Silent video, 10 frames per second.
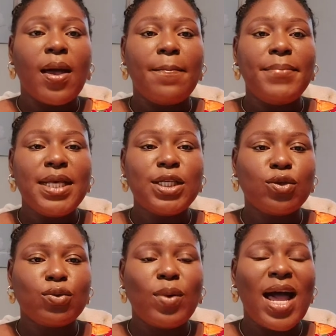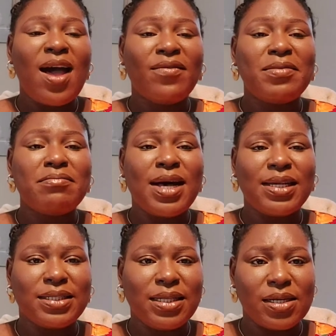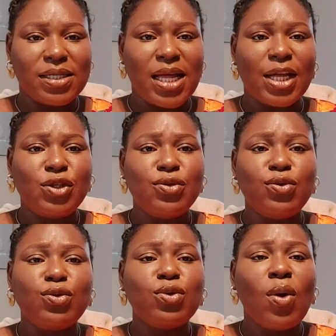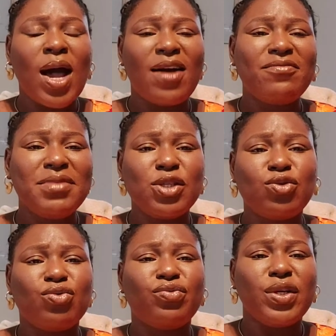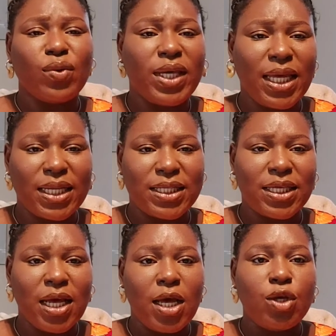means to have a master's and you do not have means to relocate,